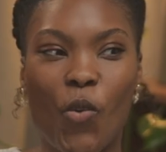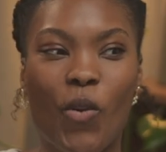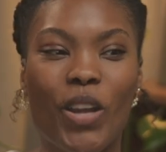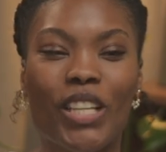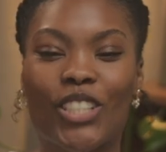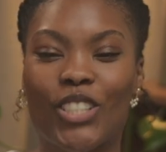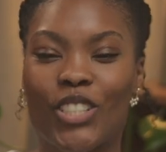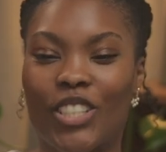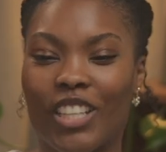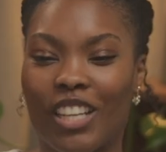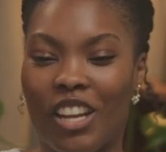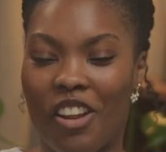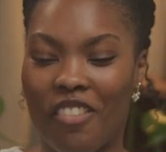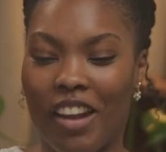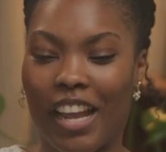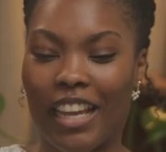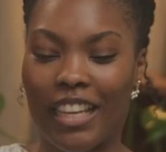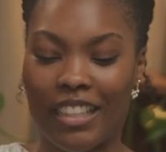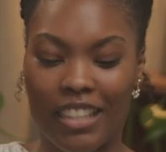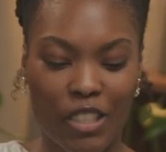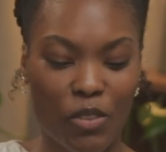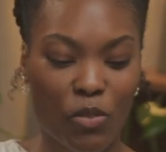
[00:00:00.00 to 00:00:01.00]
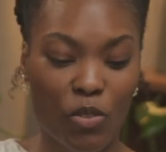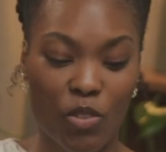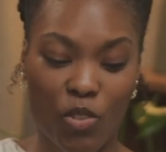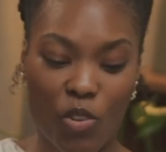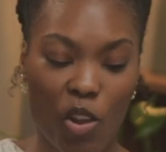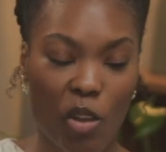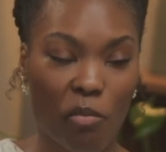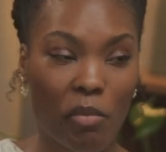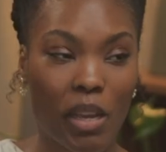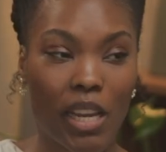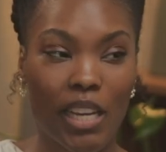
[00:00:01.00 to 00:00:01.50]
Question. All right, this was
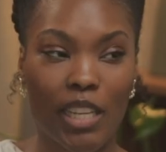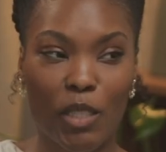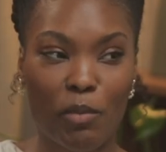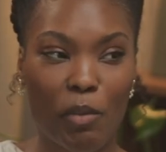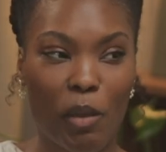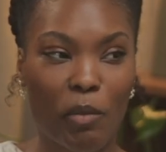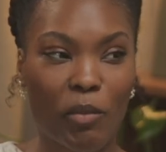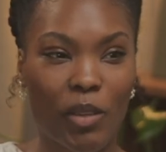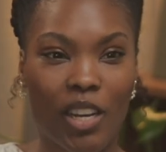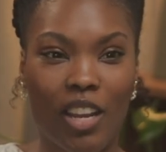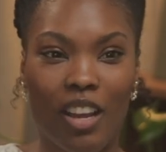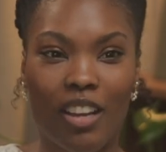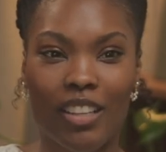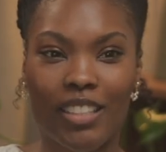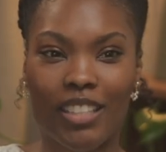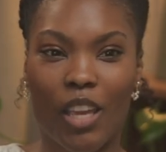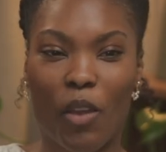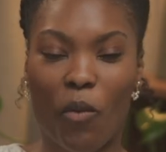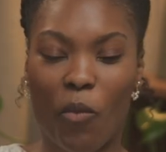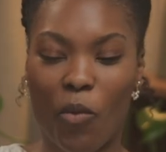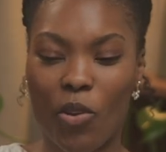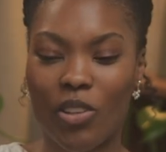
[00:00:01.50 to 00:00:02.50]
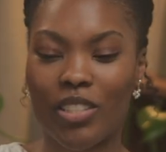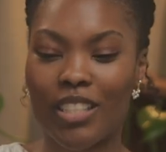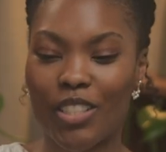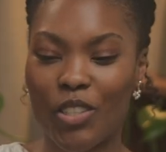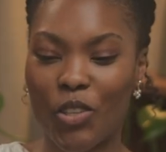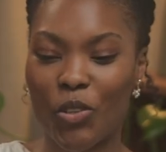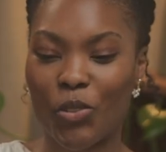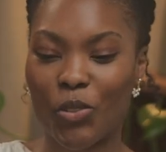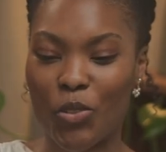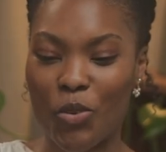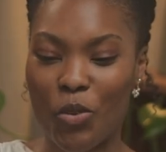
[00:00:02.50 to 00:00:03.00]
not on my list, but I'm going to ask it. What's
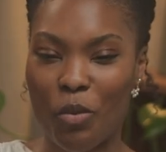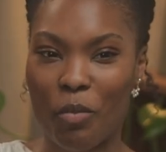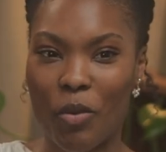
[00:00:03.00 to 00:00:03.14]
in your tour